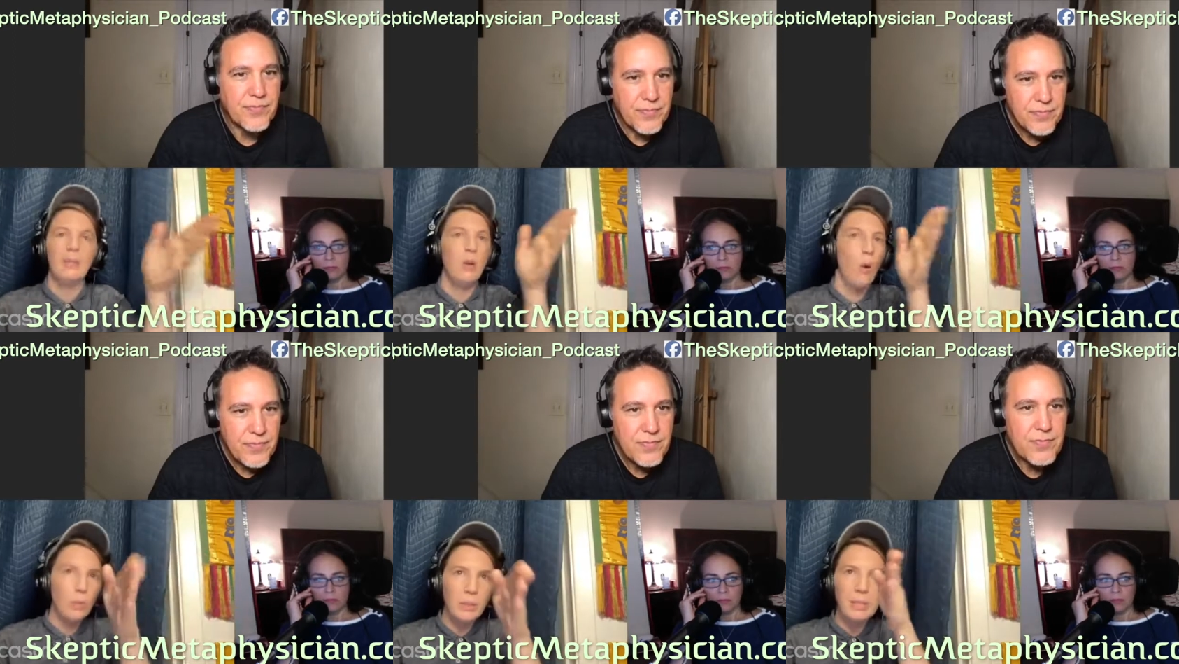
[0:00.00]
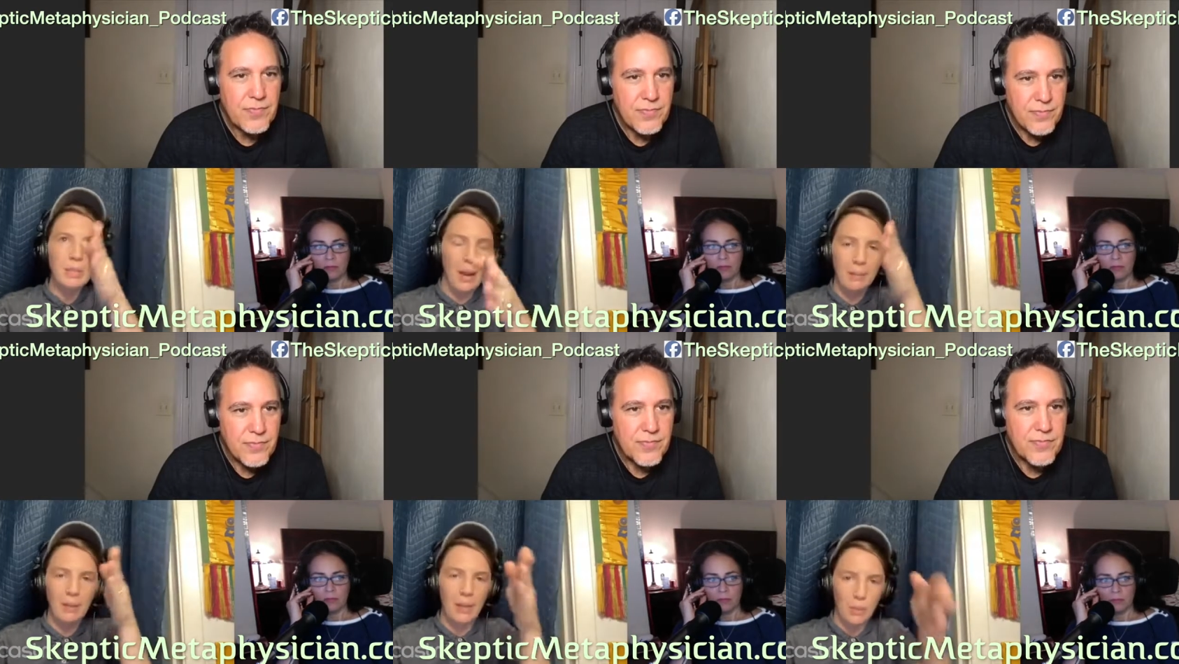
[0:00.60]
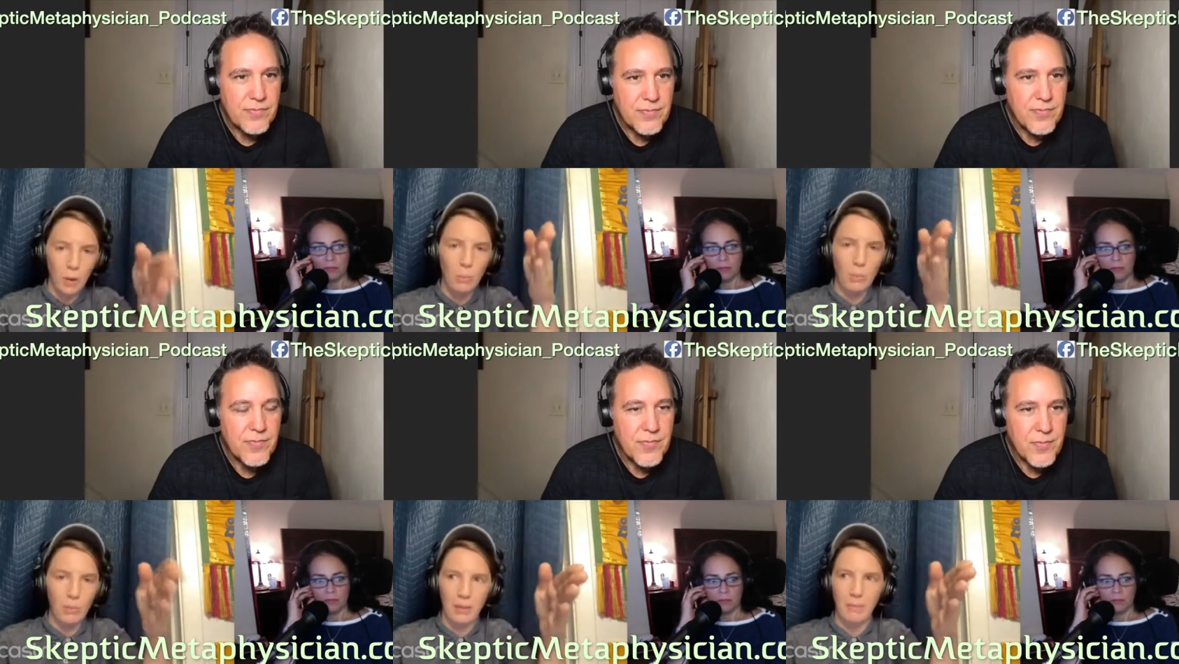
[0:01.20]
Speaker 1: the only time that i
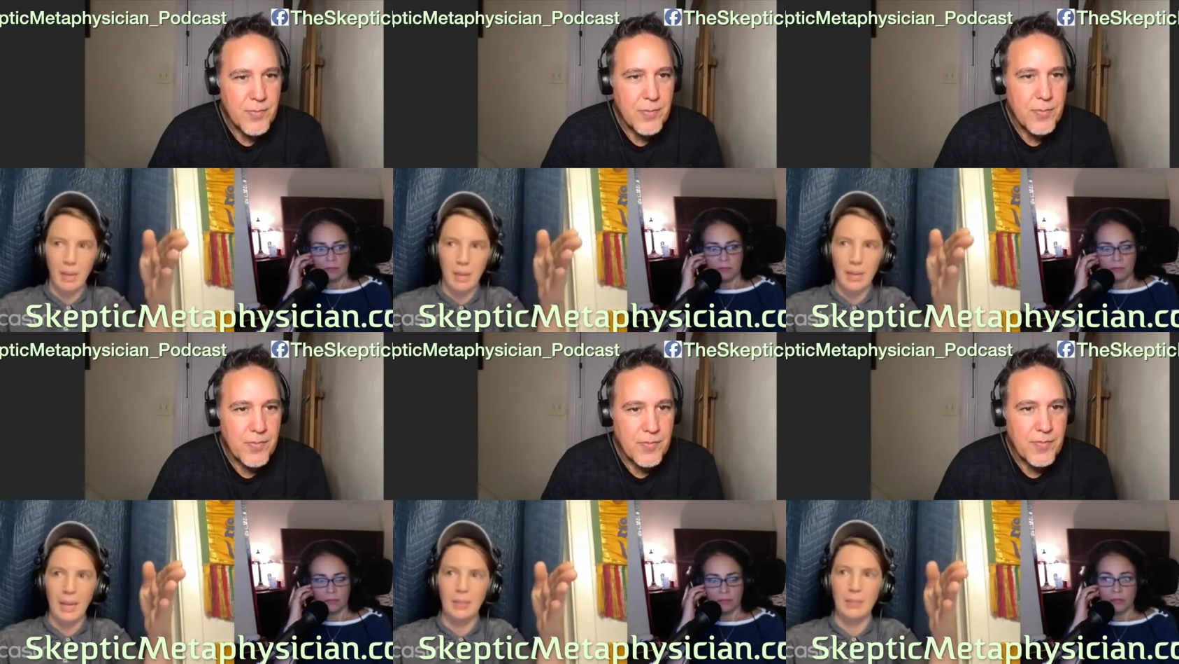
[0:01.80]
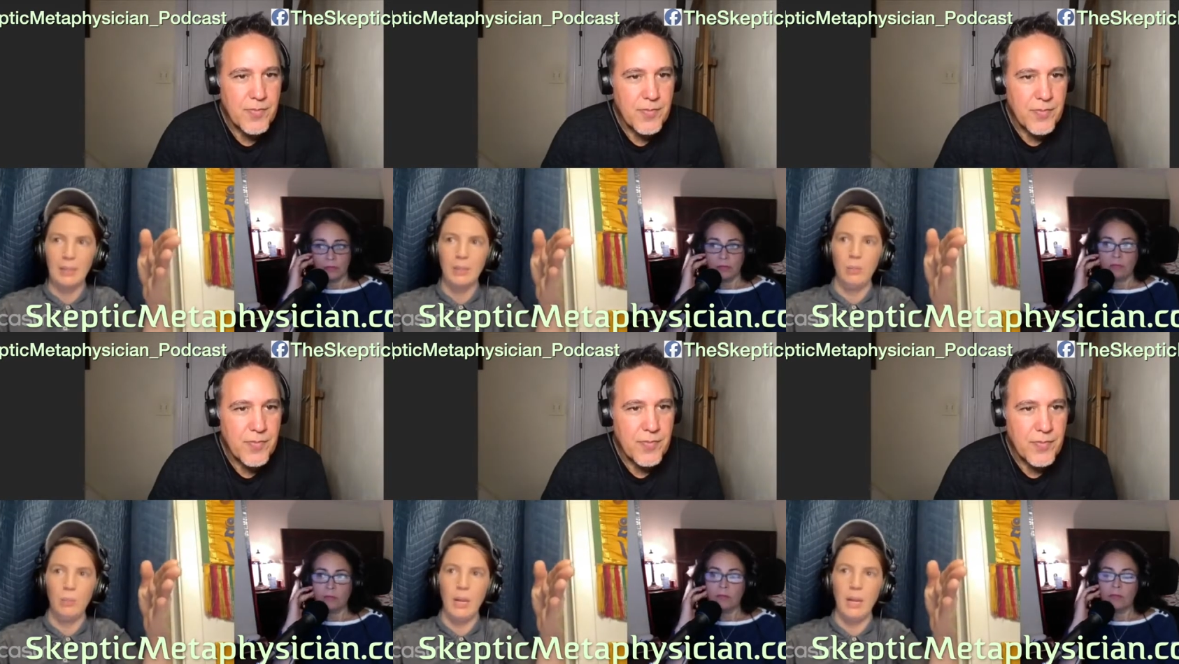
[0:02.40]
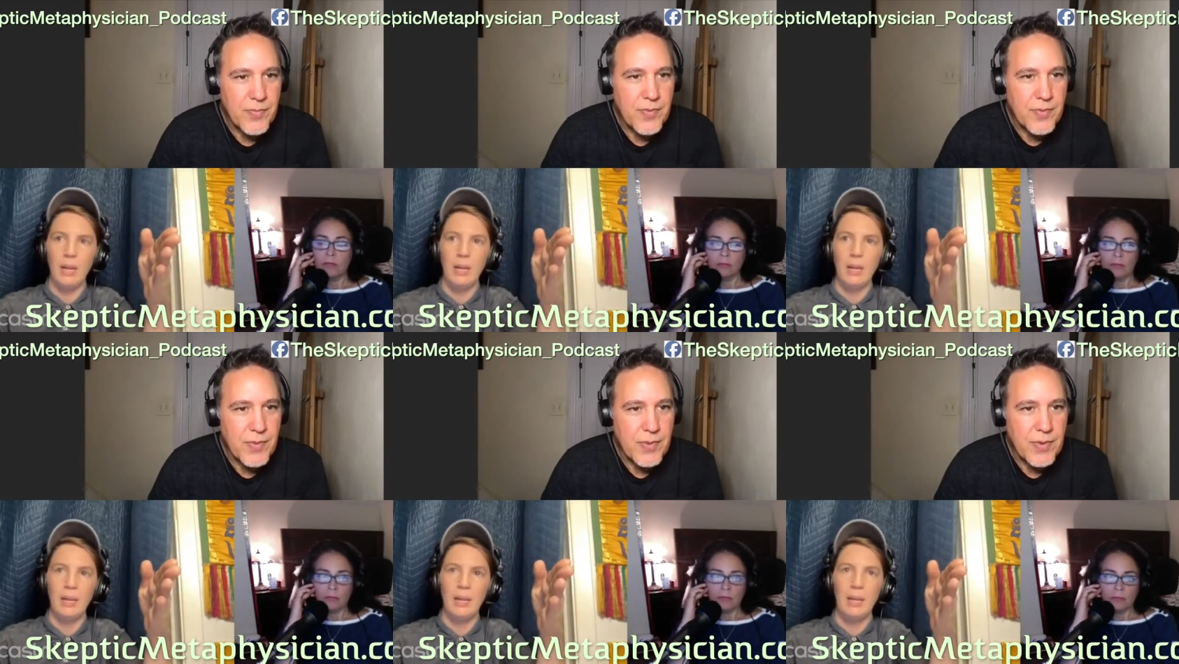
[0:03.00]
don't believe my guests is
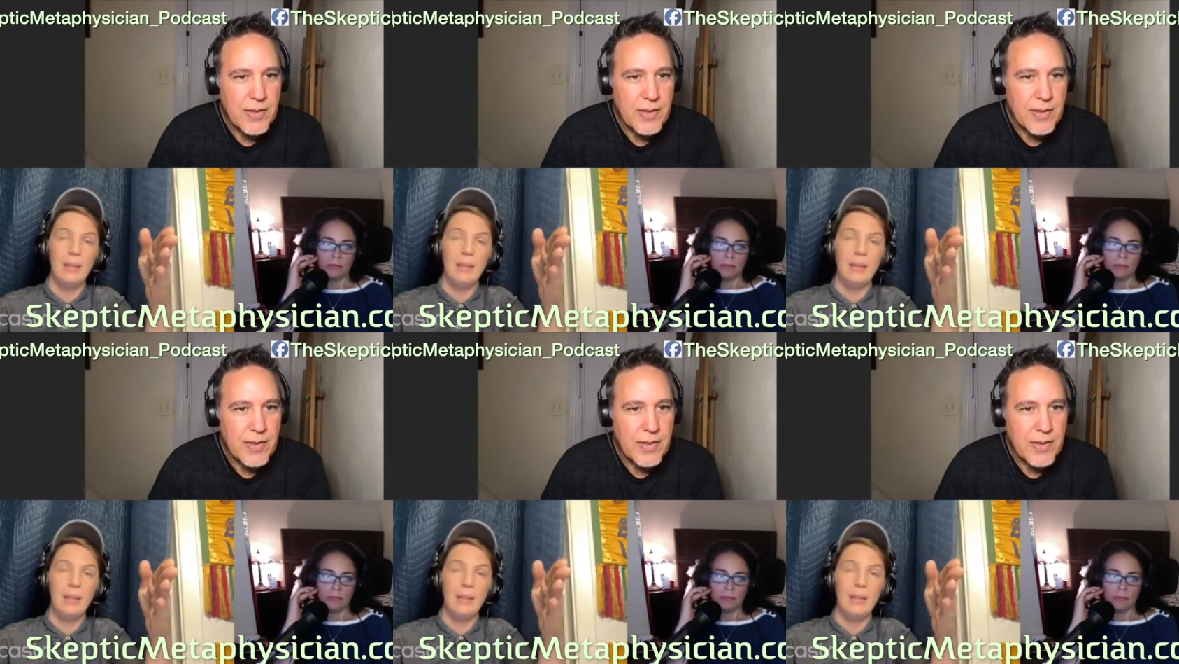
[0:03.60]
when